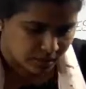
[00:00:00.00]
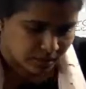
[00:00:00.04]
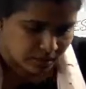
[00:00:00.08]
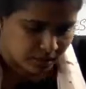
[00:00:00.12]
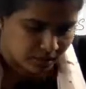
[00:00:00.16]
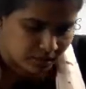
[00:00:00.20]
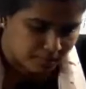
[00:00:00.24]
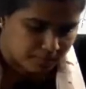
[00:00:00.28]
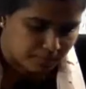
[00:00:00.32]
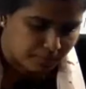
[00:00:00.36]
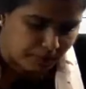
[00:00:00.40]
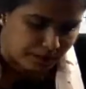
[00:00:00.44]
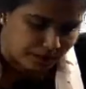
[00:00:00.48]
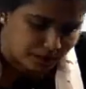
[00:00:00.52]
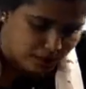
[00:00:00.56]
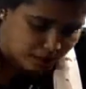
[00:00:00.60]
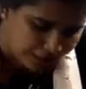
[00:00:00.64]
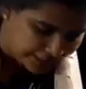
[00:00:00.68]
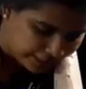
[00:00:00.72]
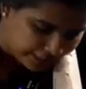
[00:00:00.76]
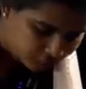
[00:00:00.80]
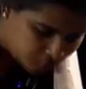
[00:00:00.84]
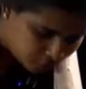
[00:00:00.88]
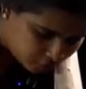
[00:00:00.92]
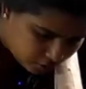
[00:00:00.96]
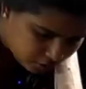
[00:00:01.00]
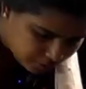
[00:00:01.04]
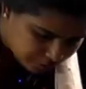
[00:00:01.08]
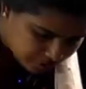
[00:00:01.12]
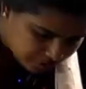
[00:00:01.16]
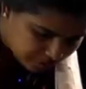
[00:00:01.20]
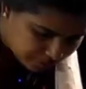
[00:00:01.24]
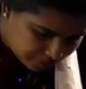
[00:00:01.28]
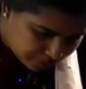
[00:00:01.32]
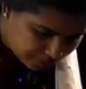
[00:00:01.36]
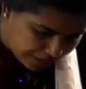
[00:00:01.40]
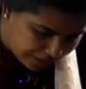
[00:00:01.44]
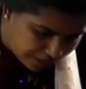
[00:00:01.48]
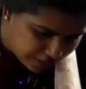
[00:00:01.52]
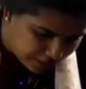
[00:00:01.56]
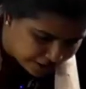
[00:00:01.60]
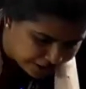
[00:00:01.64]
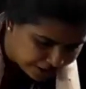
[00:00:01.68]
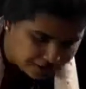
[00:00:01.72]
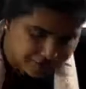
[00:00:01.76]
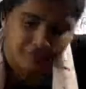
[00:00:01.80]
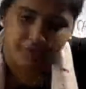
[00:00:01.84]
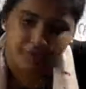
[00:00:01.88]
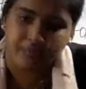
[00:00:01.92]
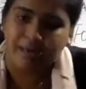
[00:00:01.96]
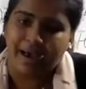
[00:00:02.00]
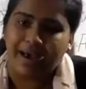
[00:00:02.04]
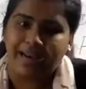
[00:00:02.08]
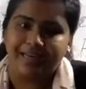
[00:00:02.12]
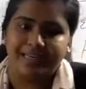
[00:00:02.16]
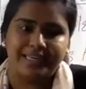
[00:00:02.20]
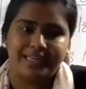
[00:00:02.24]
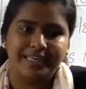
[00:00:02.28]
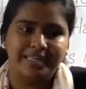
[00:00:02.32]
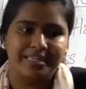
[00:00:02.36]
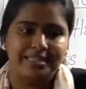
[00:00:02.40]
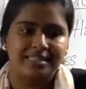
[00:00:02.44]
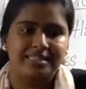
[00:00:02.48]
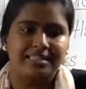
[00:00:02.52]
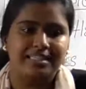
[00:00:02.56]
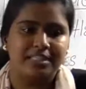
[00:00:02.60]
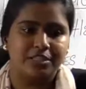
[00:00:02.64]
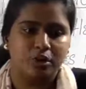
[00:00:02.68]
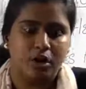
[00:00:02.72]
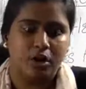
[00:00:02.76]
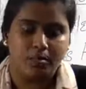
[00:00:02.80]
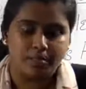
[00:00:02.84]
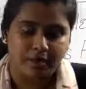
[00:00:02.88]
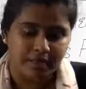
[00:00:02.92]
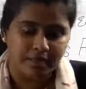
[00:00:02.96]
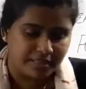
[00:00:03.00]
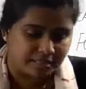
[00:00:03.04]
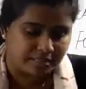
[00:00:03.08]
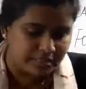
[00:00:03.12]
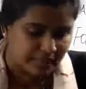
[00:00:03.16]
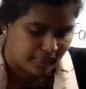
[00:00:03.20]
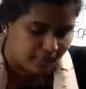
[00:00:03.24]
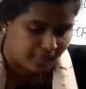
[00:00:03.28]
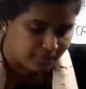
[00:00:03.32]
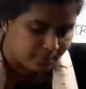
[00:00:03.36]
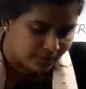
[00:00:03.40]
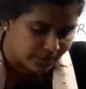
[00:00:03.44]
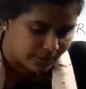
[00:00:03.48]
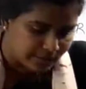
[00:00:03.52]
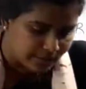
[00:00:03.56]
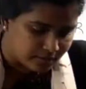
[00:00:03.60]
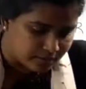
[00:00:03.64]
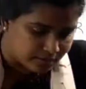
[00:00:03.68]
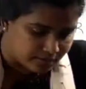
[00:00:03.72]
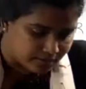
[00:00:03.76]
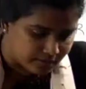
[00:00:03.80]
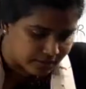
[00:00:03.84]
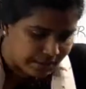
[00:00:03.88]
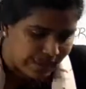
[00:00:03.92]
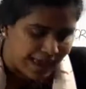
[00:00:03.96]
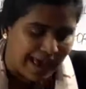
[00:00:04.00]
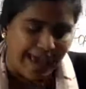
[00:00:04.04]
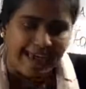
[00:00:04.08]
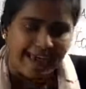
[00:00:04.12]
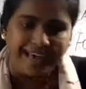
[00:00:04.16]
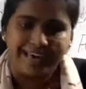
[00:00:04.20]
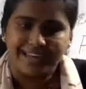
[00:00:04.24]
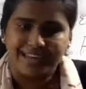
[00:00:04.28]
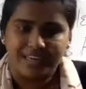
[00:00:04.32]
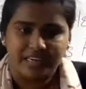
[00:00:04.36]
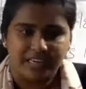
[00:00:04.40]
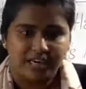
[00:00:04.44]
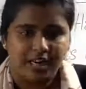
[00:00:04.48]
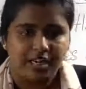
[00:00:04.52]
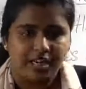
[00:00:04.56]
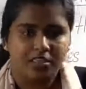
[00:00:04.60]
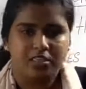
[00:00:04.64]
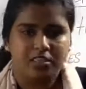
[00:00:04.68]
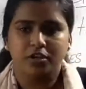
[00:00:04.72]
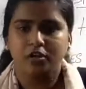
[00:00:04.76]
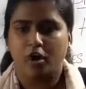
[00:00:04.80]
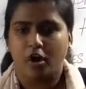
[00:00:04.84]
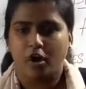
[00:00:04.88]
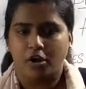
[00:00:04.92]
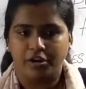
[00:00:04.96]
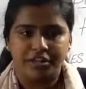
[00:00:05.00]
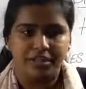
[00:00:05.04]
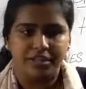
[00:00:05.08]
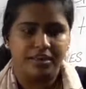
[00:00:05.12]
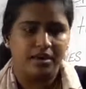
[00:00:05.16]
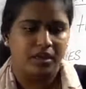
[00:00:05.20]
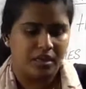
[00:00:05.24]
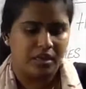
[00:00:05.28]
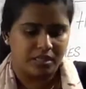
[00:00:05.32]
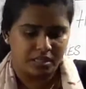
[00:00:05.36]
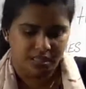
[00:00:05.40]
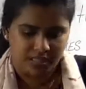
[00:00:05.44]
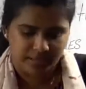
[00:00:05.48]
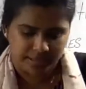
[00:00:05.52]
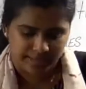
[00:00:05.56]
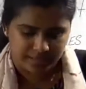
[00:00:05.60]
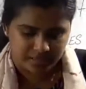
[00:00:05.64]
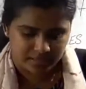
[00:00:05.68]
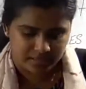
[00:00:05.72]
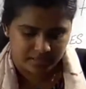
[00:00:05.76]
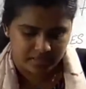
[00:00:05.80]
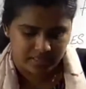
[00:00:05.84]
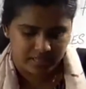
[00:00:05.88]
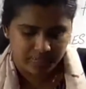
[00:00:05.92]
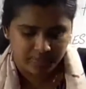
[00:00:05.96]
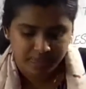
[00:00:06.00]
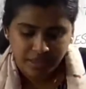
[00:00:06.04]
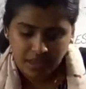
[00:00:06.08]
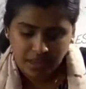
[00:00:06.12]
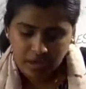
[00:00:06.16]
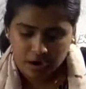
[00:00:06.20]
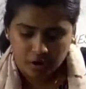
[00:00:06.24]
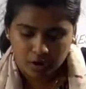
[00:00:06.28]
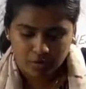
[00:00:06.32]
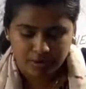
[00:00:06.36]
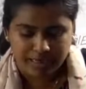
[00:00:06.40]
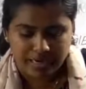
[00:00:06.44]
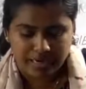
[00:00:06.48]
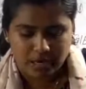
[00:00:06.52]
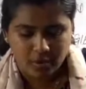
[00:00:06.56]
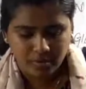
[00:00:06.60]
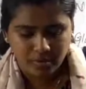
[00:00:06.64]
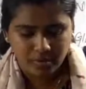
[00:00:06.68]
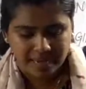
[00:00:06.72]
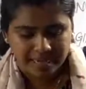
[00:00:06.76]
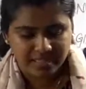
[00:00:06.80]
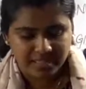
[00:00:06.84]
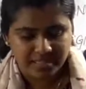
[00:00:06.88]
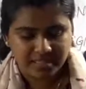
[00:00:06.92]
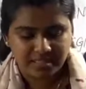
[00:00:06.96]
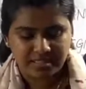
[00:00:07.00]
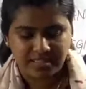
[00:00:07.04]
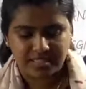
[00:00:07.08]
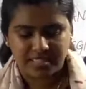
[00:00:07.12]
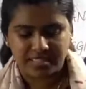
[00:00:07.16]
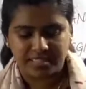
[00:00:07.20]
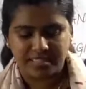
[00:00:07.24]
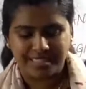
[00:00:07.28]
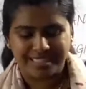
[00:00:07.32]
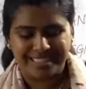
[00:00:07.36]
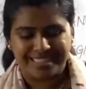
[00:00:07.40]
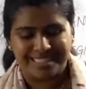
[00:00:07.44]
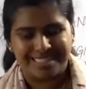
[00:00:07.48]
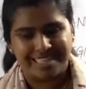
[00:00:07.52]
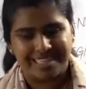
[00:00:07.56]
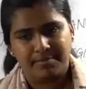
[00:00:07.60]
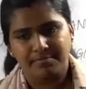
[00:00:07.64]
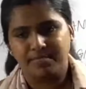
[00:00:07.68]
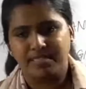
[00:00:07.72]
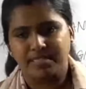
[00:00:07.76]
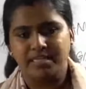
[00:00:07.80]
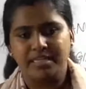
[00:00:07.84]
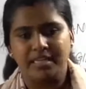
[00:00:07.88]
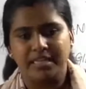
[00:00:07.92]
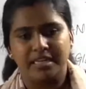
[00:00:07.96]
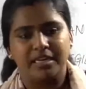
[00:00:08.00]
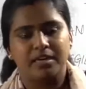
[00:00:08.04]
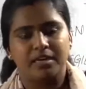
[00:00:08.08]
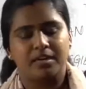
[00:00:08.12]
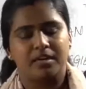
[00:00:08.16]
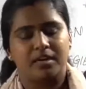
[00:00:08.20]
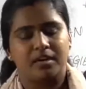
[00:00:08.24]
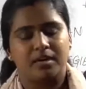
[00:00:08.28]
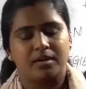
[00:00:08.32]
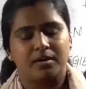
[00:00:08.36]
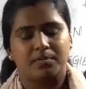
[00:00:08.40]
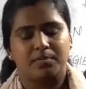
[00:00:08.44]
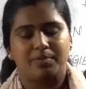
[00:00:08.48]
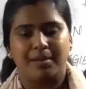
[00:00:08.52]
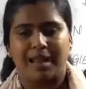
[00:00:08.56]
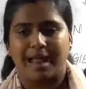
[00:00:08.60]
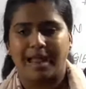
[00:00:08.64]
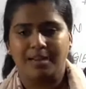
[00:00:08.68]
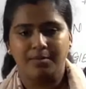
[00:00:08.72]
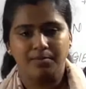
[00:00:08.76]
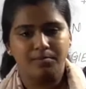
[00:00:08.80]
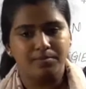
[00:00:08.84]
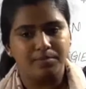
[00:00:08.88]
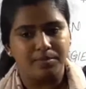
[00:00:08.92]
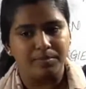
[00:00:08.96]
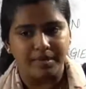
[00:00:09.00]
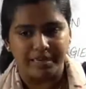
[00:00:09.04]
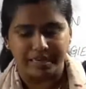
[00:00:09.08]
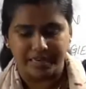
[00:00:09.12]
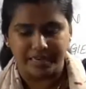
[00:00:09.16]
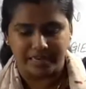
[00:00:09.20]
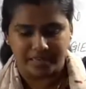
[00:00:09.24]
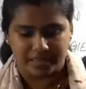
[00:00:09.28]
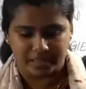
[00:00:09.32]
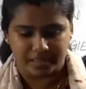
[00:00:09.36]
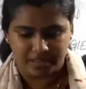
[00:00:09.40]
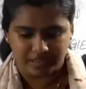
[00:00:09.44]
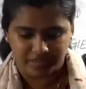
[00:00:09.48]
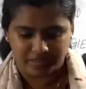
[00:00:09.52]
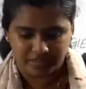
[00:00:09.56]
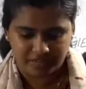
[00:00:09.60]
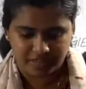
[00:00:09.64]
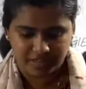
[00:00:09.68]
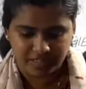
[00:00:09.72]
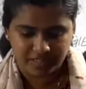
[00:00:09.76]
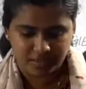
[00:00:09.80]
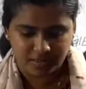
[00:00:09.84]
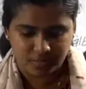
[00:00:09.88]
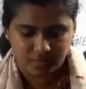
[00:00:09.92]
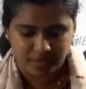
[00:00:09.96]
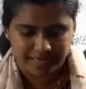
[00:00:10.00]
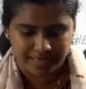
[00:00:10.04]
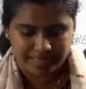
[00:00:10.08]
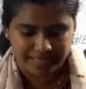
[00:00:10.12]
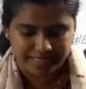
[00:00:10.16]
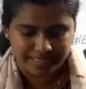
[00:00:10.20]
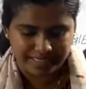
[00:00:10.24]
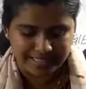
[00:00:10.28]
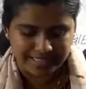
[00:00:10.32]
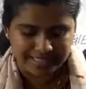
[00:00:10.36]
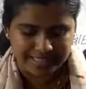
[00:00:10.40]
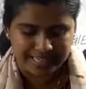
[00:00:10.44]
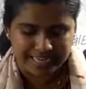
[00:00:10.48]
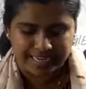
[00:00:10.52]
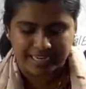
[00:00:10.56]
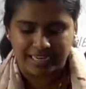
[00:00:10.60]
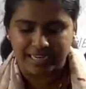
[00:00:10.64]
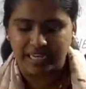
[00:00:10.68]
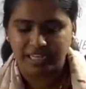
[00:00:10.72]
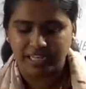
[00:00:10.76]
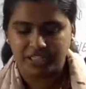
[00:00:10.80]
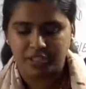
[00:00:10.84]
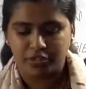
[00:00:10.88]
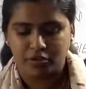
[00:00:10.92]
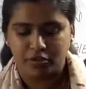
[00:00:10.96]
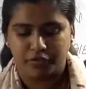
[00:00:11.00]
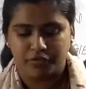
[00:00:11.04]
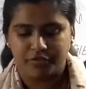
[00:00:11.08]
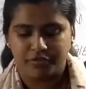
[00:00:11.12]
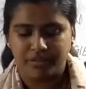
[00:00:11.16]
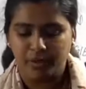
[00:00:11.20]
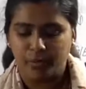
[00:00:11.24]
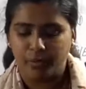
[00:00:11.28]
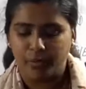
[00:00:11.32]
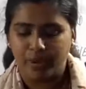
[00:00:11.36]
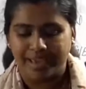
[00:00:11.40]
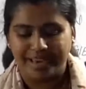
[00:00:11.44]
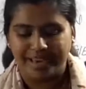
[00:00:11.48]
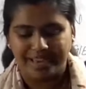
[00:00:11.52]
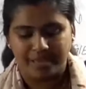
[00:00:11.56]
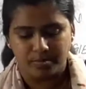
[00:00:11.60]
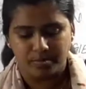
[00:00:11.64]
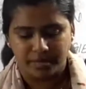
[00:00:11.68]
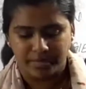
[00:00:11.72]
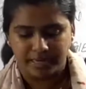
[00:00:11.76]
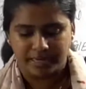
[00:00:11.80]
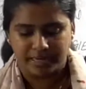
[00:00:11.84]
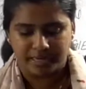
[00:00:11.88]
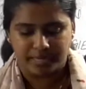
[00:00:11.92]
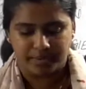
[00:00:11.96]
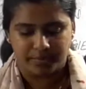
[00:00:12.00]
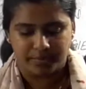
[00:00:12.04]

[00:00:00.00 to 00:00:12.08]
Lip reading: biotechnology, bioinformatics, genomics and then agriculture, horticulture, etc. Okay, now let us see the steps in plant breeding. The first one is selection of the variability.